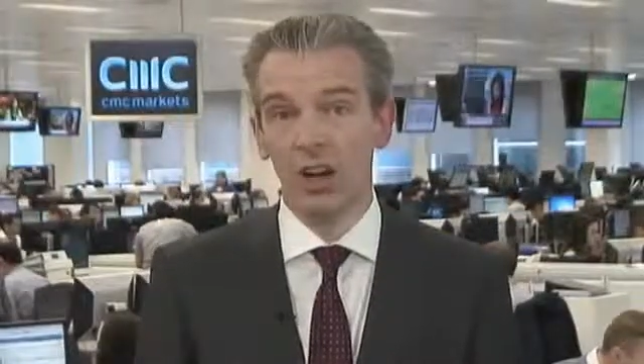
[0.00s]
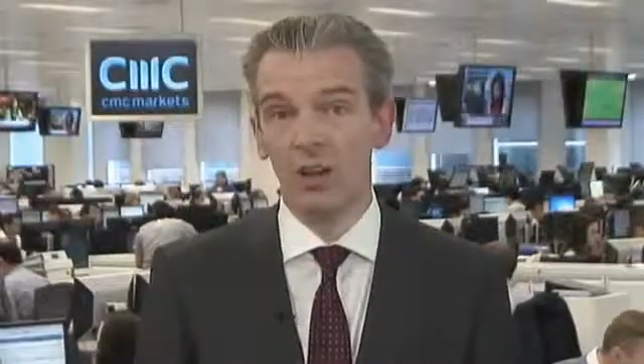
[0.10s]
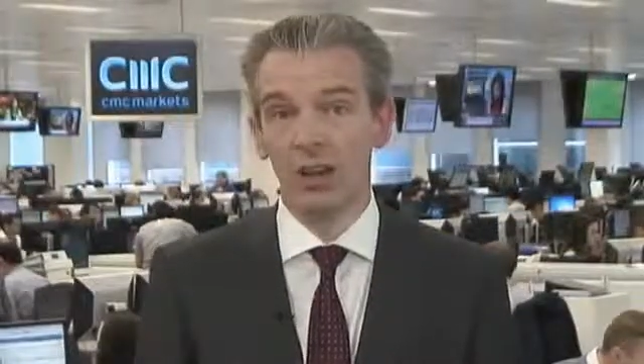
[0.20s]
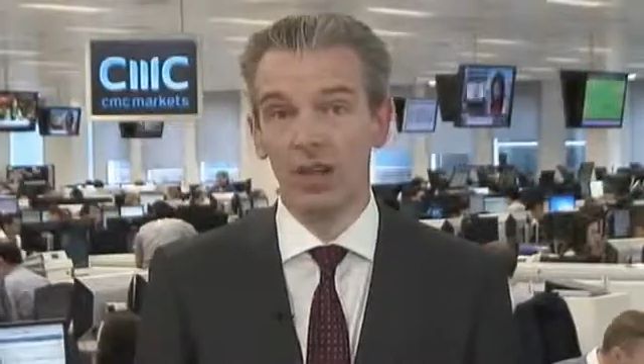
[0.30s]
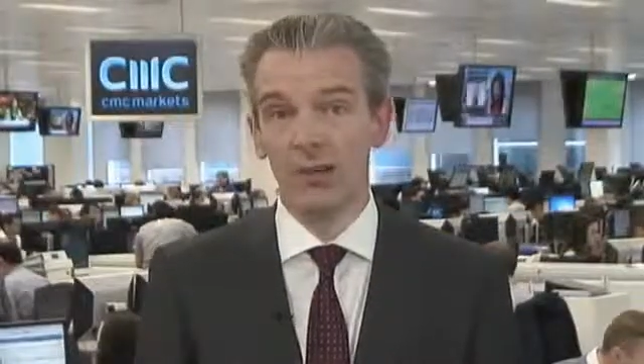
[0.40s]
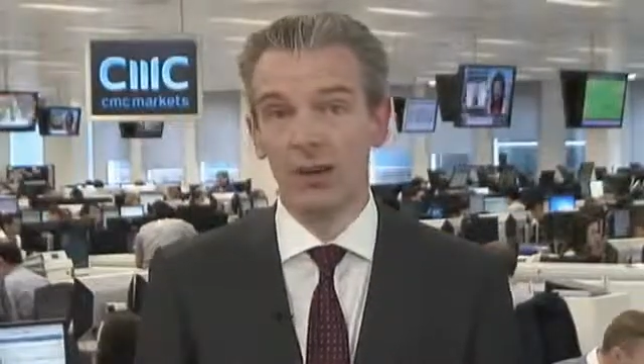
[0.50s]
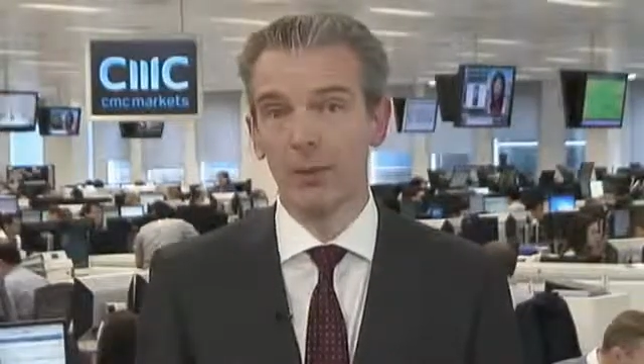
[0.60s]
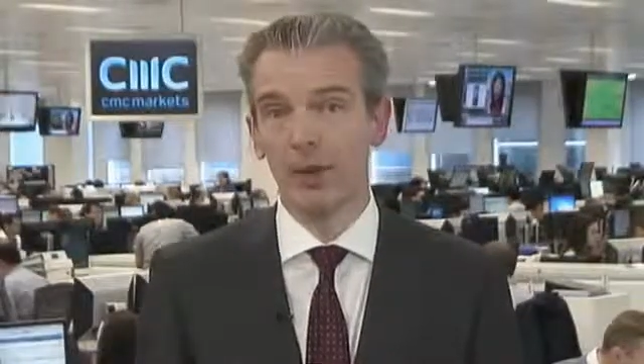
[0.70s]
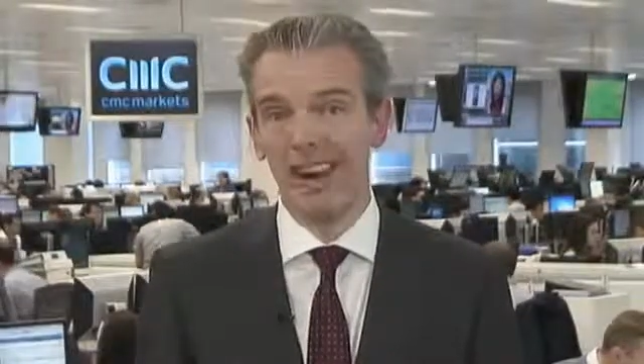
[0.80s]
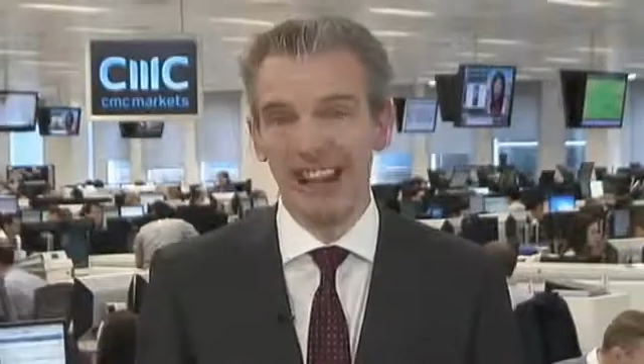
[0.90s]
are looking
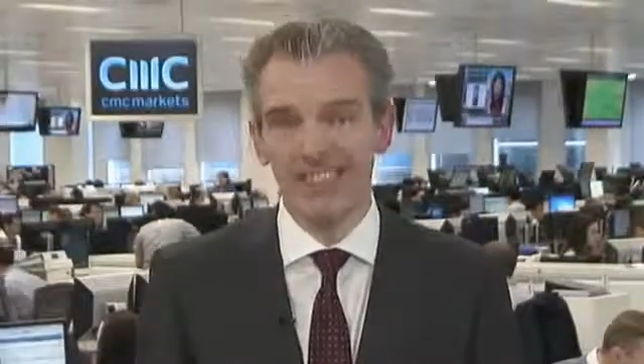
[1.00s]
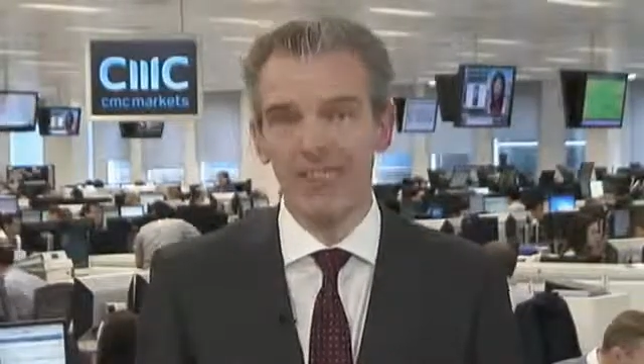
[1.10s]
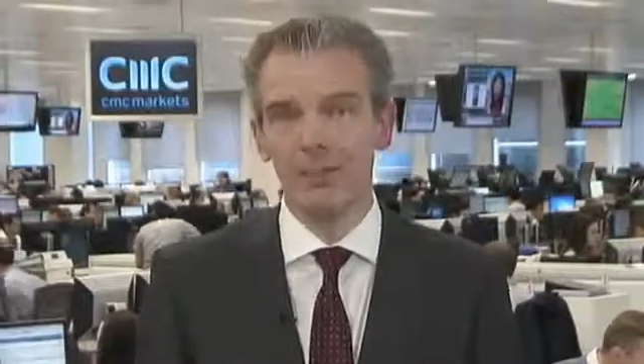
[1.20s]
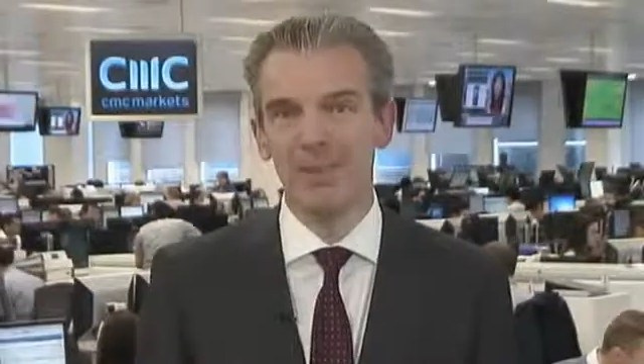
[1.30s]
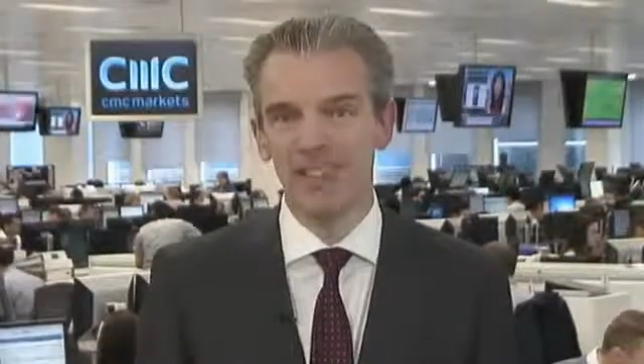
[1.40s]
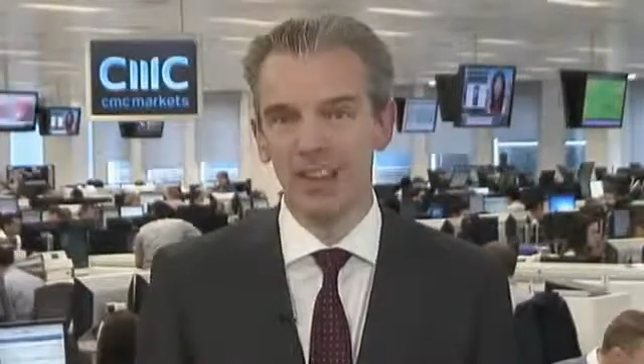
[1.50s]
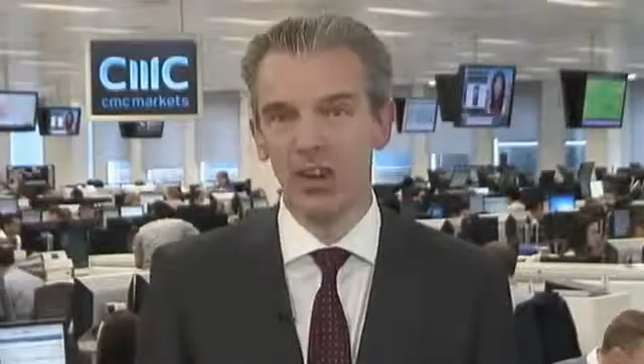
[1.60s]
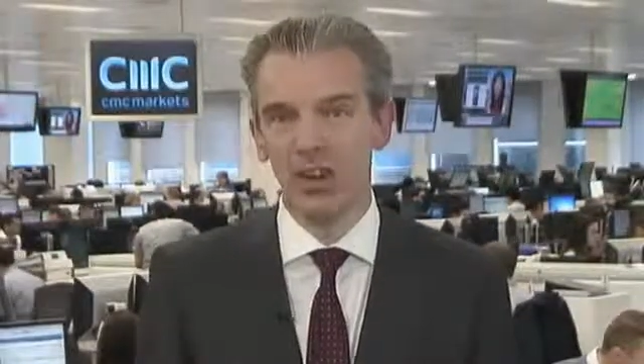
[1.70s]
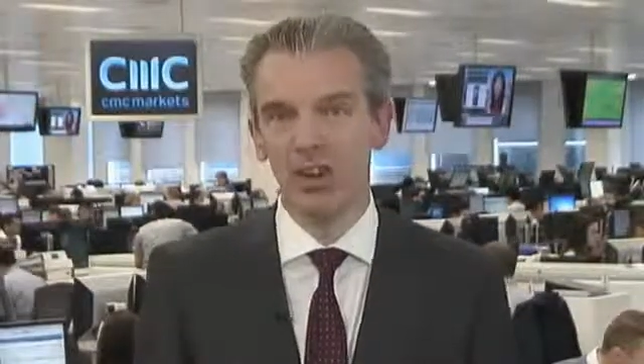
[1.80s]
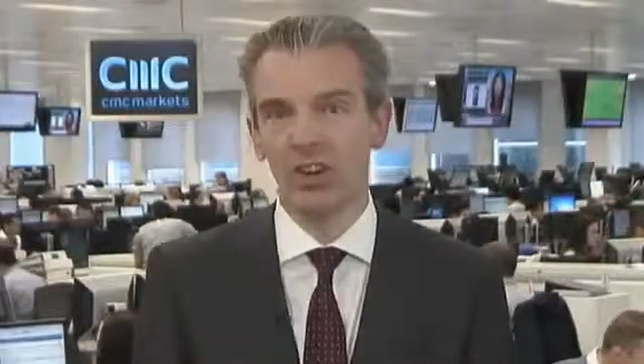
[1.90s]
around about
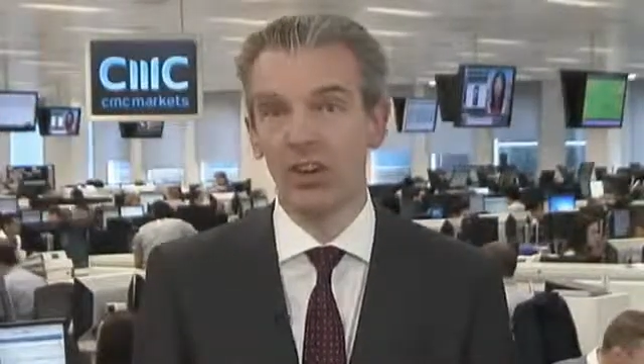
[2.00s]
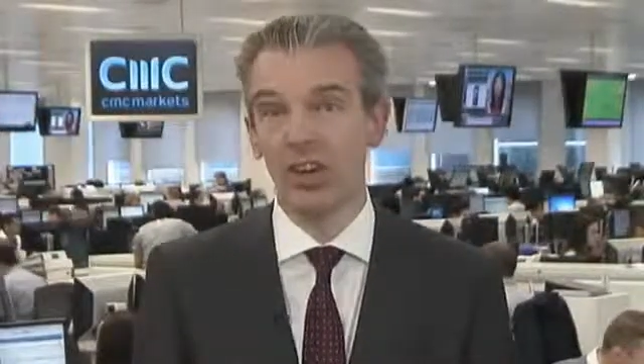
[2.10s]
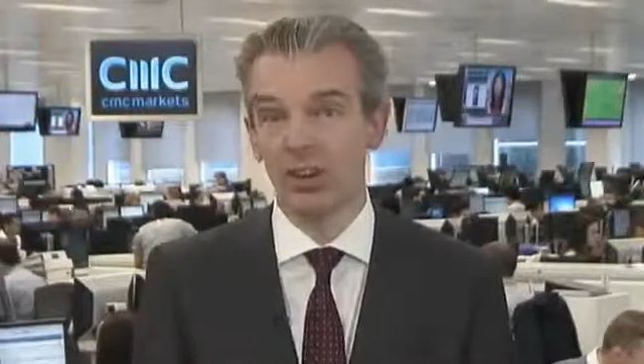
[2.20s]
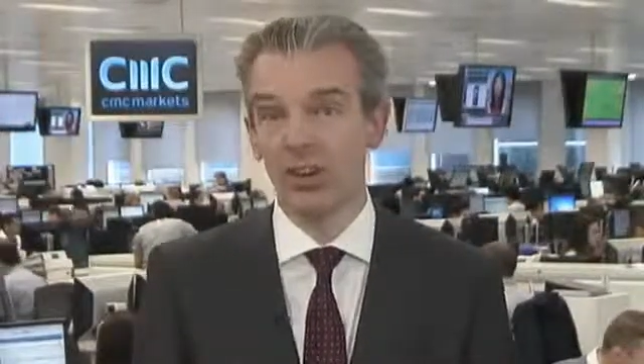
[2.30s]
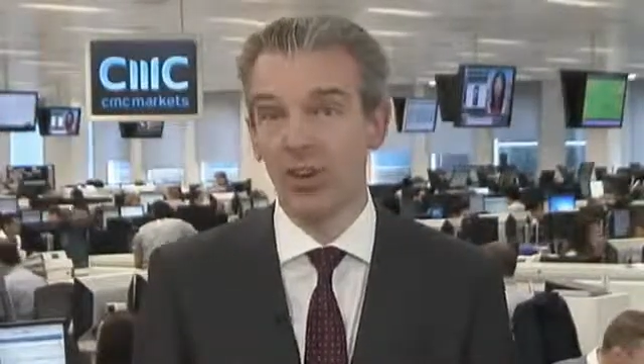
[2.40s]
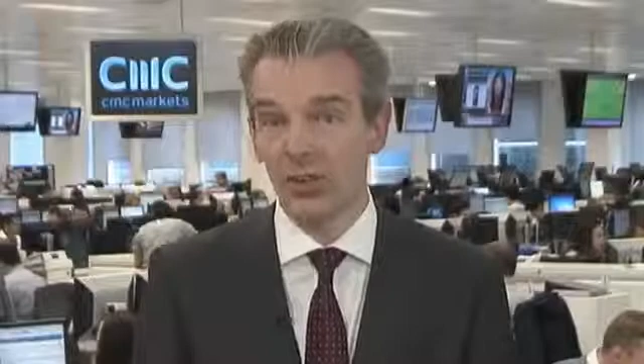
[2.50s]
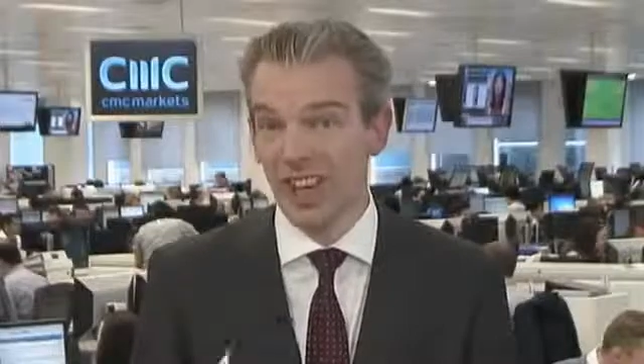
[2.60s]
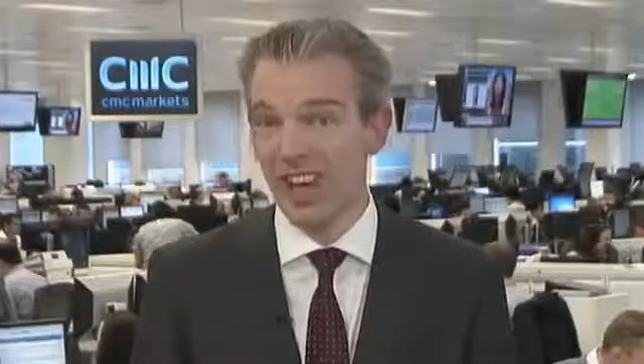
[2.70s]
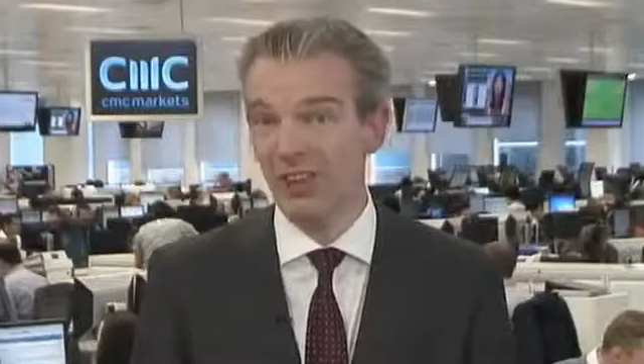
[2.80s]
80% long of silver,